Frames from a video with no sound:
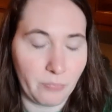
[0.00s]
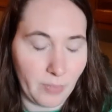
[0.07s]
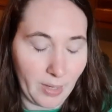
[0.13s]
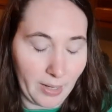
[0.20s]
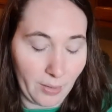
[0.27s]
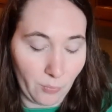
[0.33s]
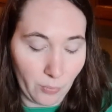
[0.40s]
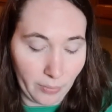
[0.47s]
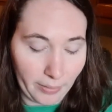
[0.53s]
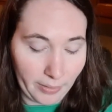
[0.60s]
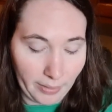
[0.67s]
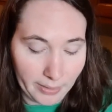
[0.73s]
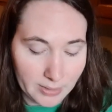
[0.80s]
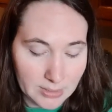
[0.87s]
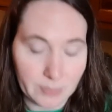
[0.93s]
I really
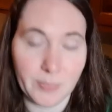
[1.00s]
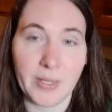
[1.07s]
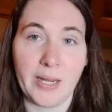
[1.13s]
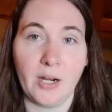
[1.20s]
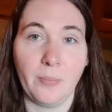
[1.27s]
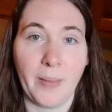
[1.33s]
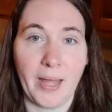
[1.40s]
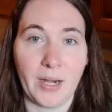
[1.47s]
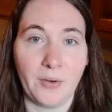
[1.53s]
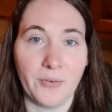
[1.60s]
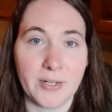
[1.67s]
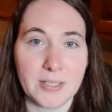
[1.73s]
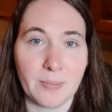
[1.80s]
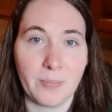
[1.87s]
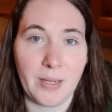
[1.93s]
like this potato patty
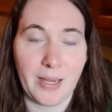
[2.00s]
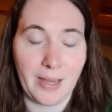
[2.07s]
recipe,